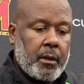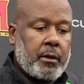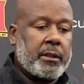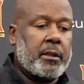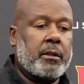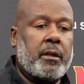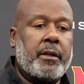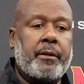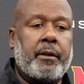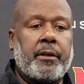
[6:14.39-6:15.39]
No, I think
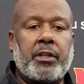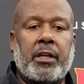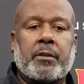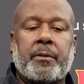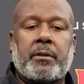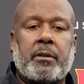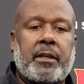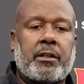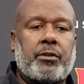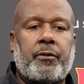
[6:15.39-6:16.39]
the adjustments is
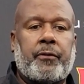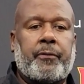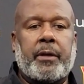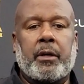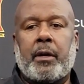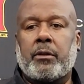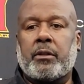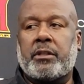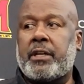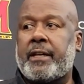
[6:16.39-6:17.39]
as you figure out
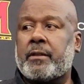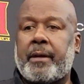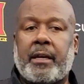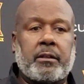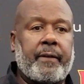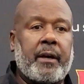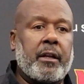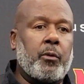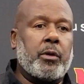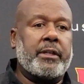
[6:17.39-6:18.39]
the chess match of how
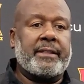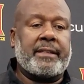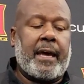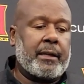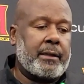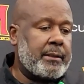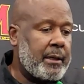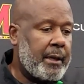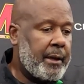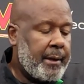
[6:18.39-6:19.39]
they want to attack us.
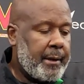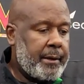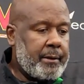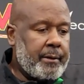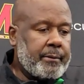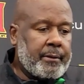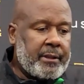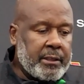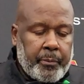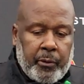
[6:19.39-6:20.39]
You know, the
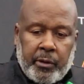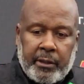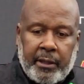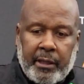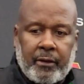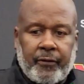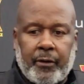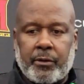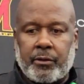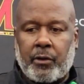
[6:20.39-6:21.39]
disappointing thing in the
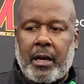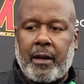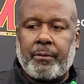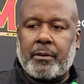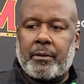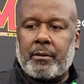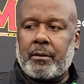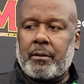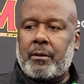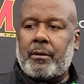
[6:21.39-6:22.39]
first drive was
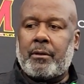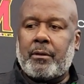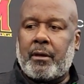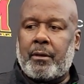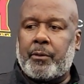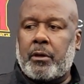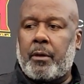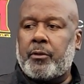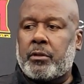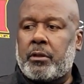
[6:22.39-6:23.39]
it was
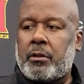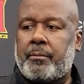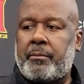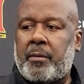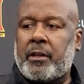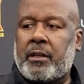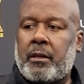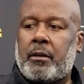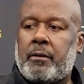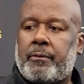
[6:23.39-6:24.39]
almost a
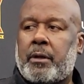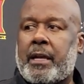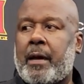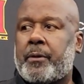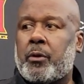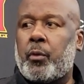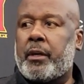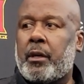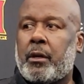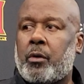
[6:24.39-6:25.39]
mimicking of what happened a
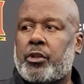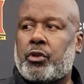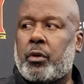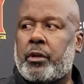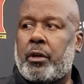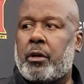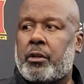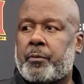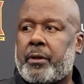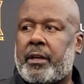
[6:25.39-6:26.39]
week ago, a short
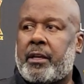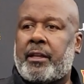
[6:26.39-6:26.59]
yardage play.